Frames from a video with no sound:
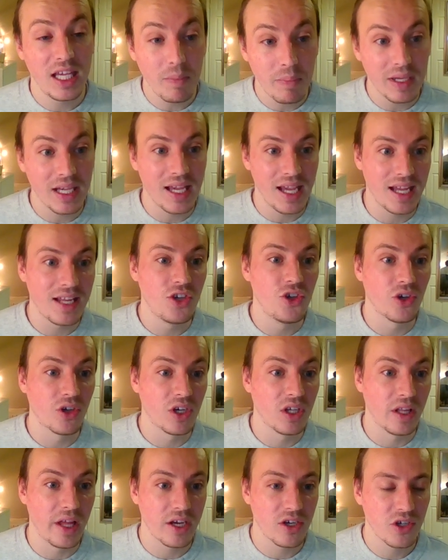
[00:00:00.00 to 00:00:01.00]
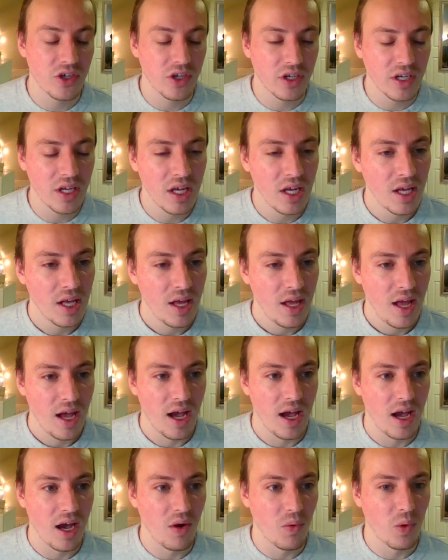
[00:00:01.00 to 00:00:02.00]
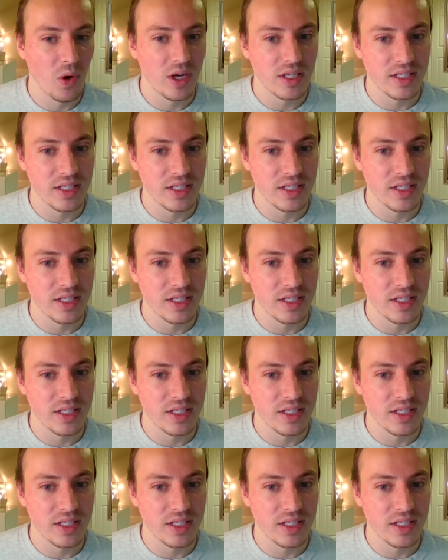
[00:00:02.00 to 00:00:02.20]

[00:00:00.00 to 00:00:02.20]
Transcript: it in your collection, whereas